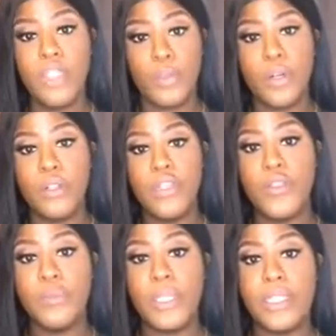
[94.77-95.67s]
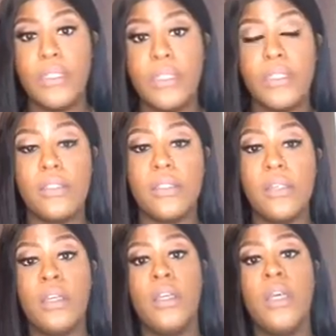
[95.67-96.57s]
The pros for me is
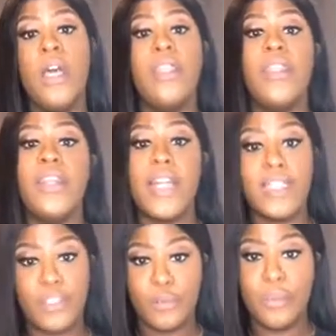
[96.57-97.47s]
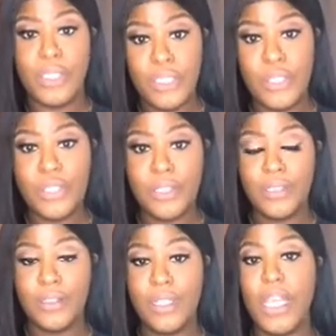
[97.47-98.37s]
the knots are bleached.
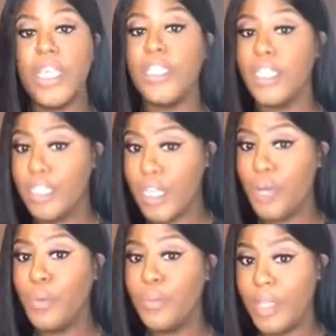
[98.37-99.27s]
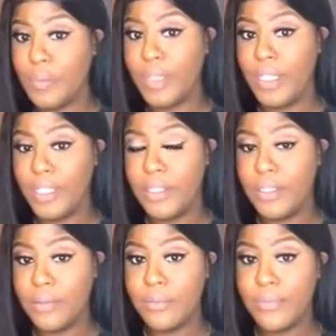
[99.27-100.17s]
It does come with baby hairs.
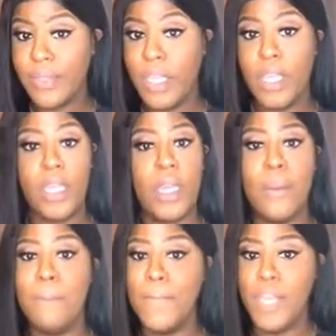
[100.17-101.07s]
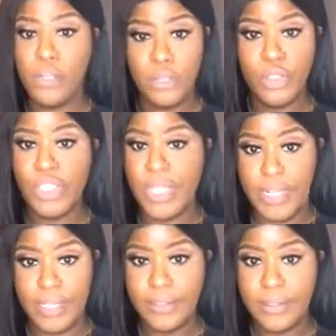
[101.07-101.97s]
Minimal
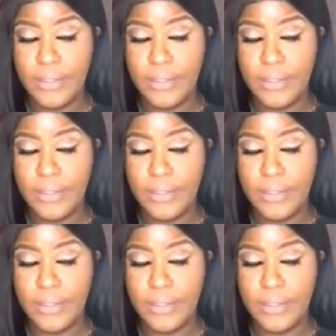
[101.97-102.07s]
shedding.